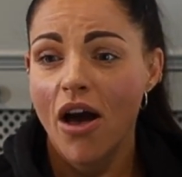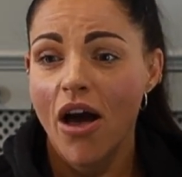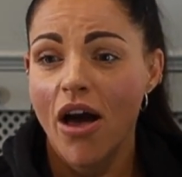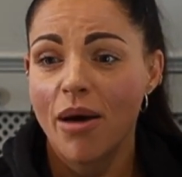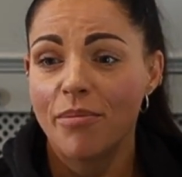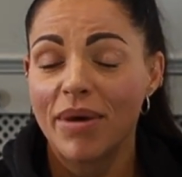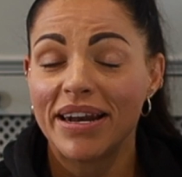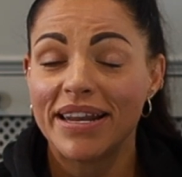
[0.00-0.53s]

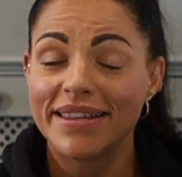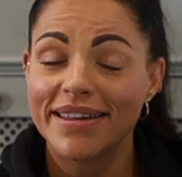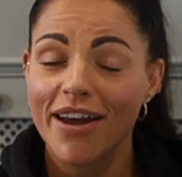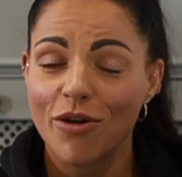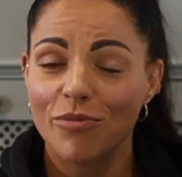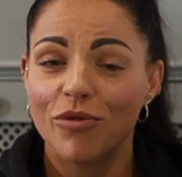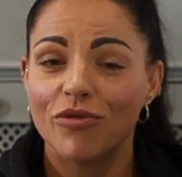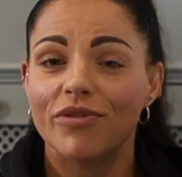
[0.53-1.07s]
and a
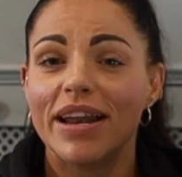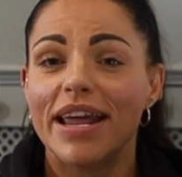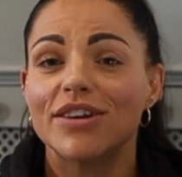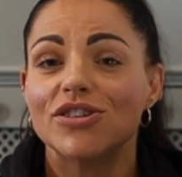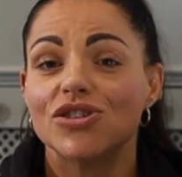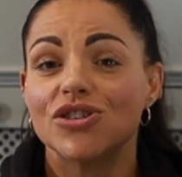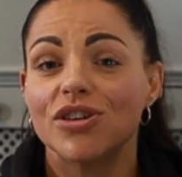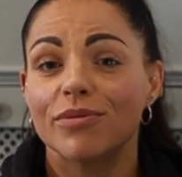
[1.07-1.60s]
terrible
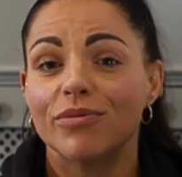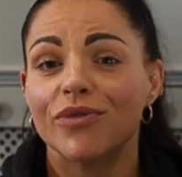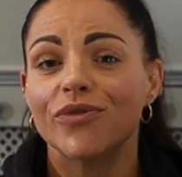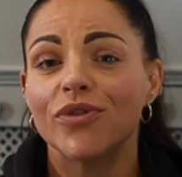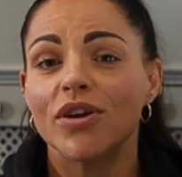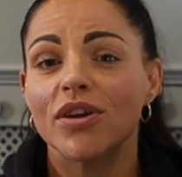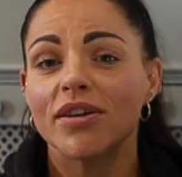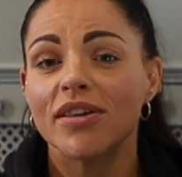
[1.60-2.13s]
relationship with
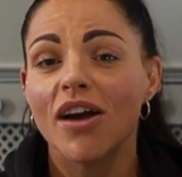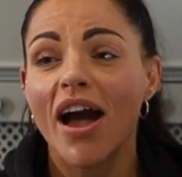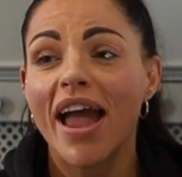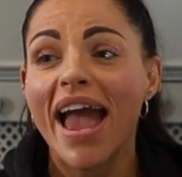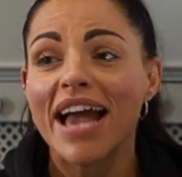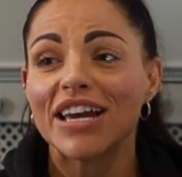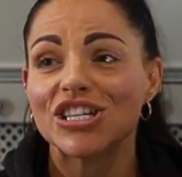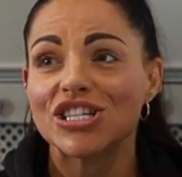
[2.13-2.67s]
food. I
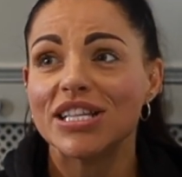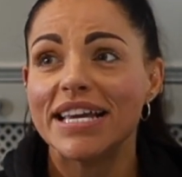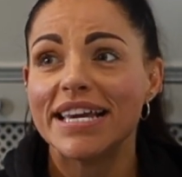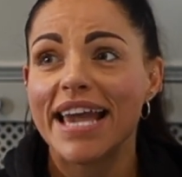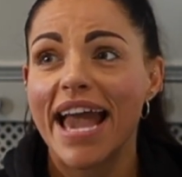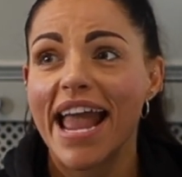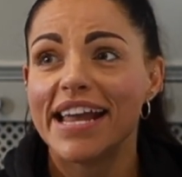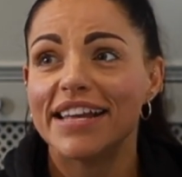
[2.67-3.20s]
actually
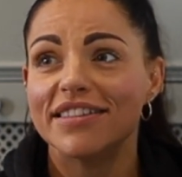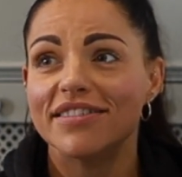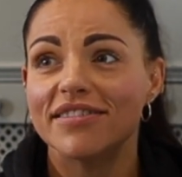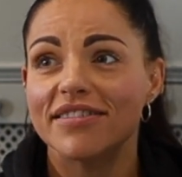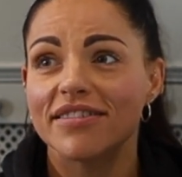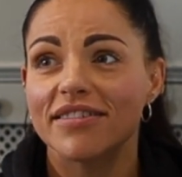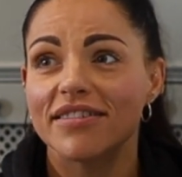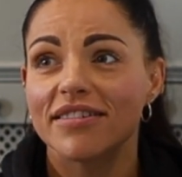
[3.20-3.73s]
gained